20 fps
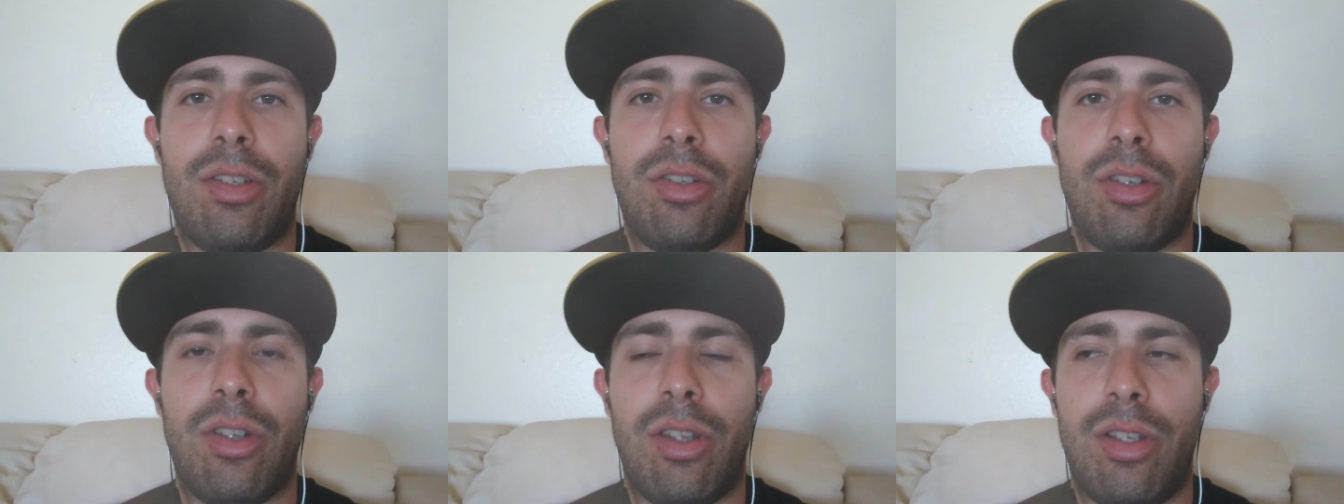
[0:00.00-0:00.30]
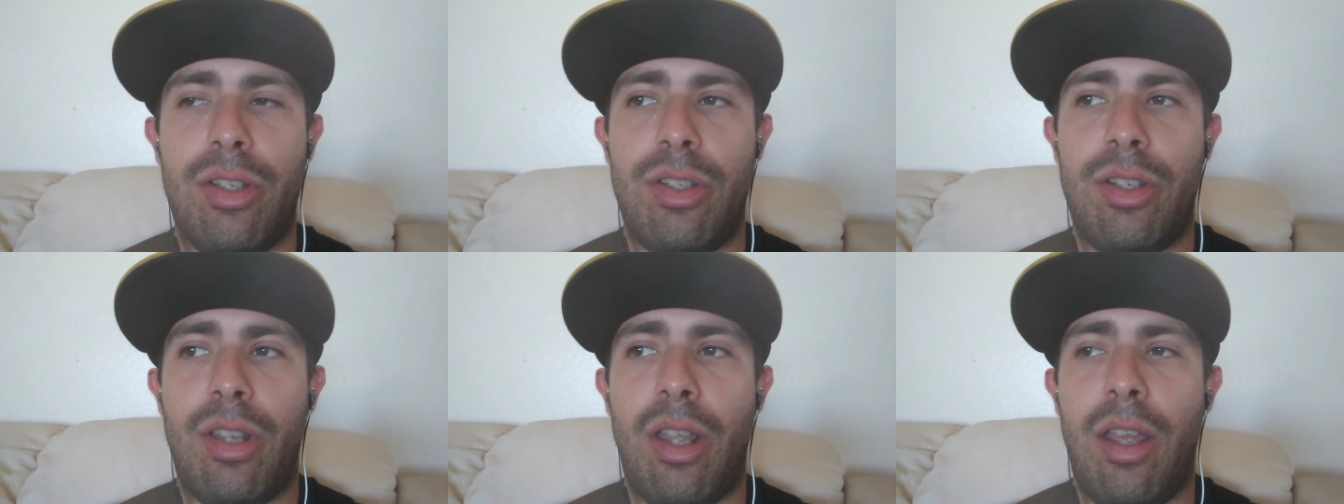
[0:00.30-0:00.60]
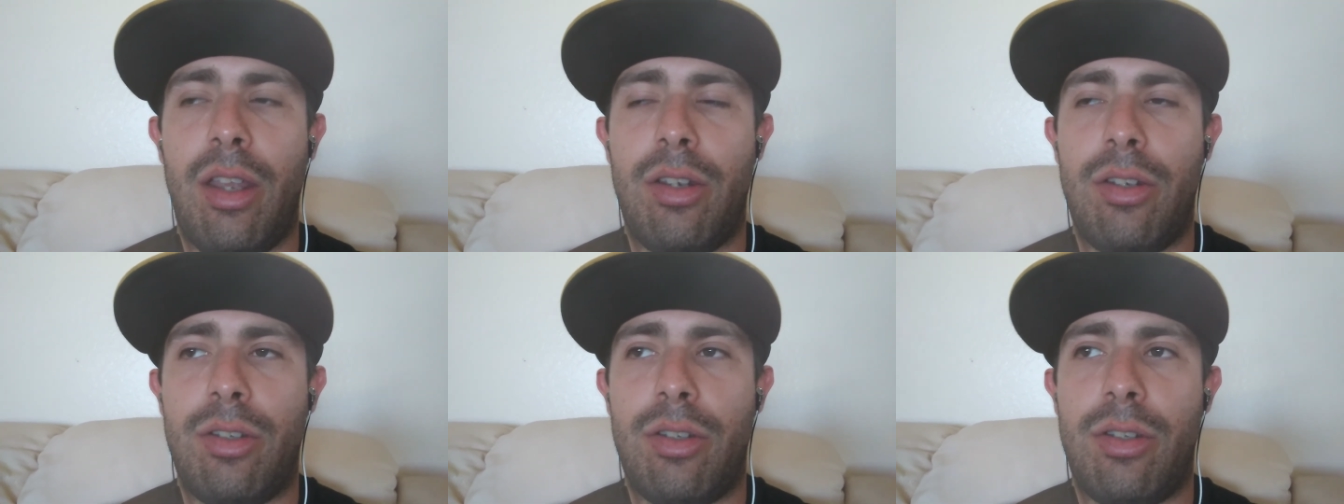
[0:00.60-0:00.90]
to these day,
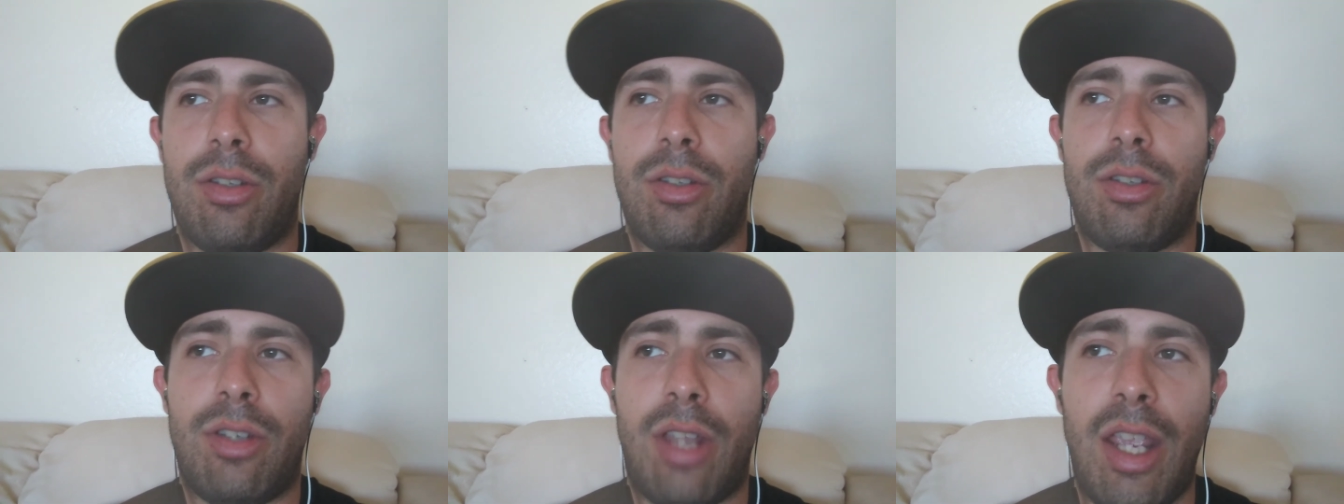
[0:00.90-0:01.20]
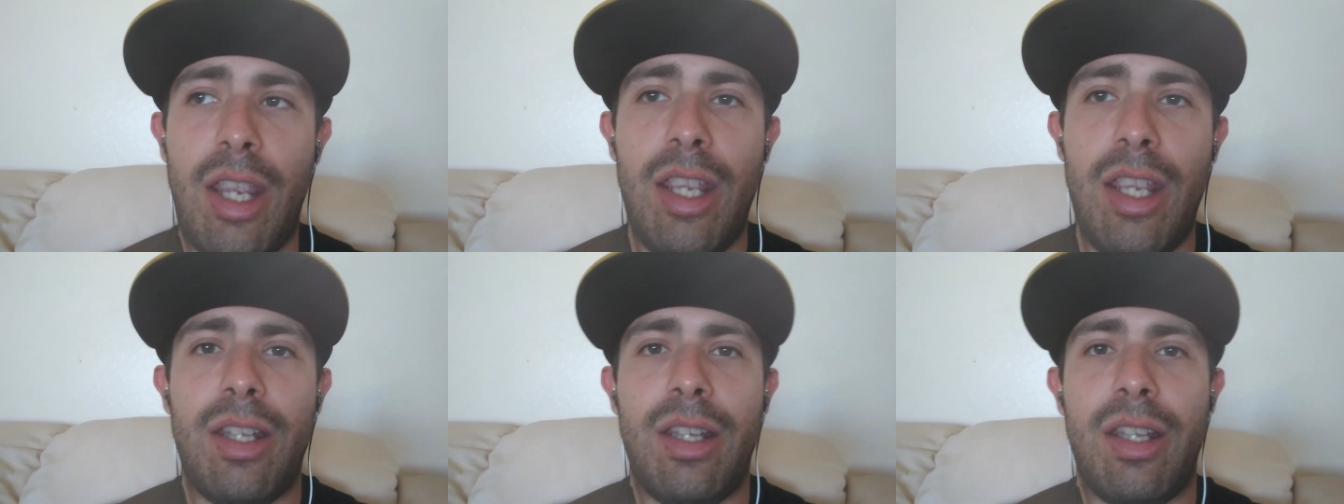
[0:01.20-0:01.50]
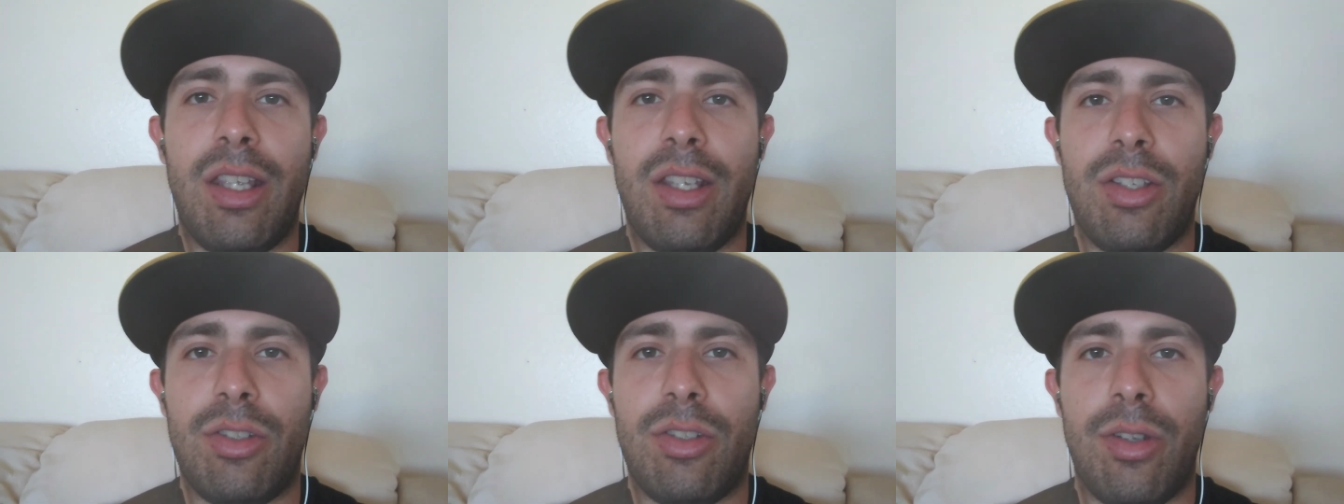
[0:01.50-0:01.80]
taking
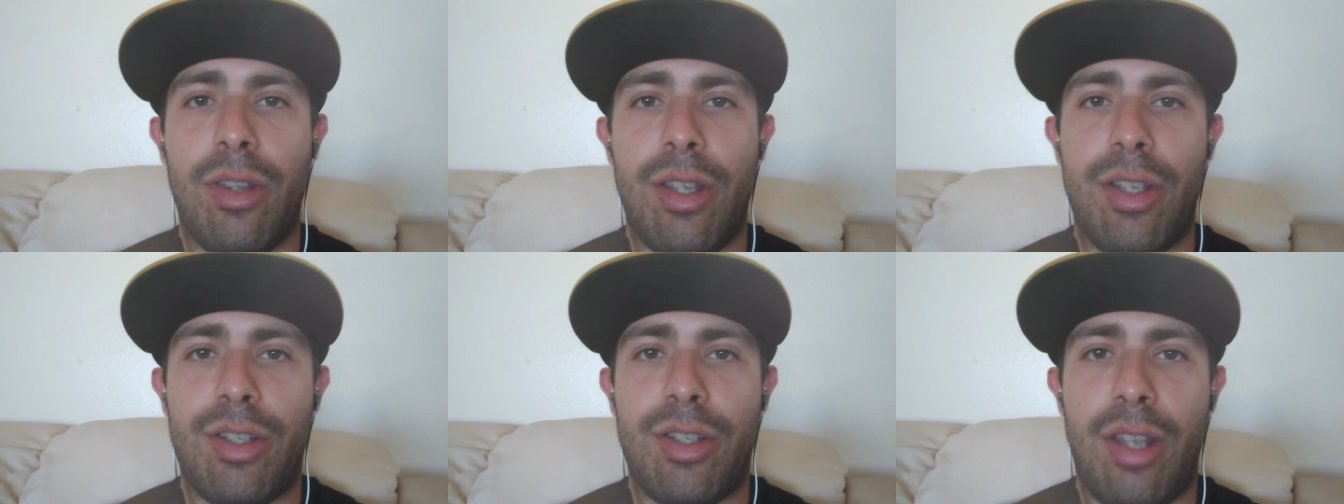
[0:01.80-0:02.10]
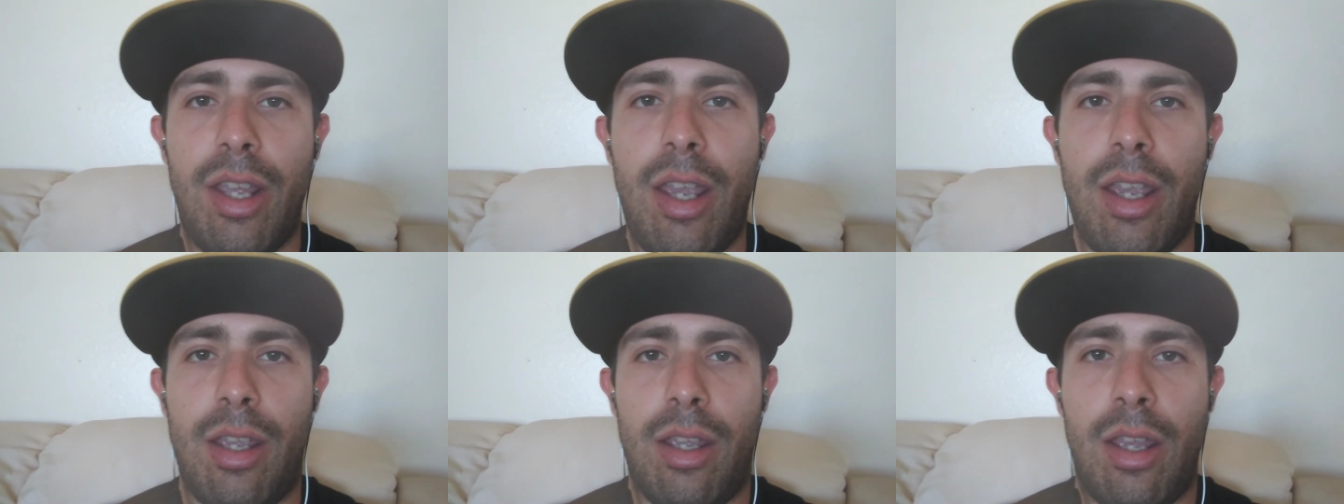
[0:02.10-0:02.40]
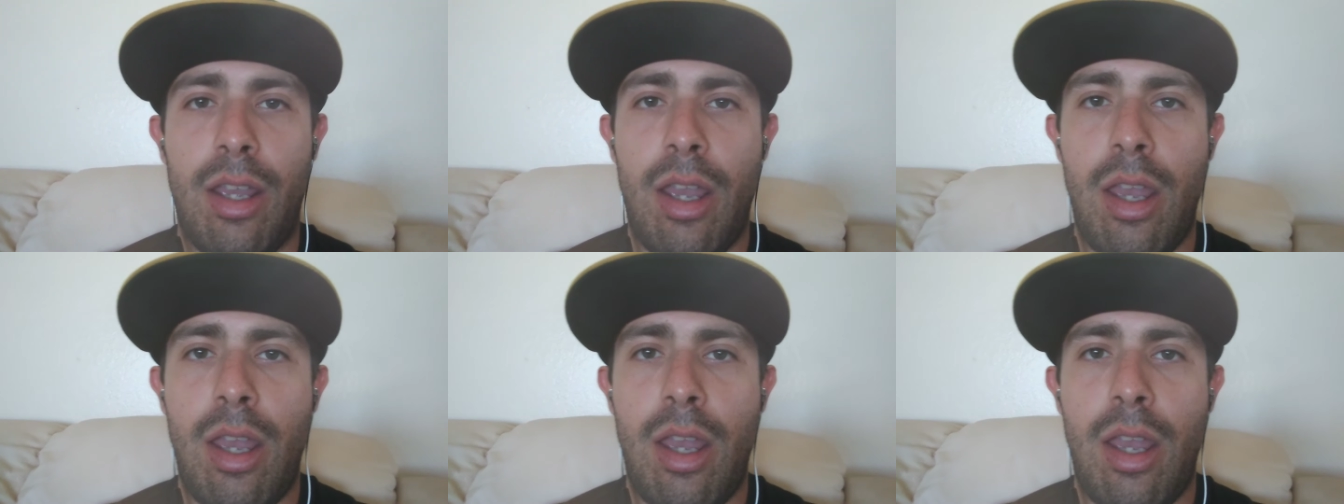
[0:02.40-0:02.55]
these to this day,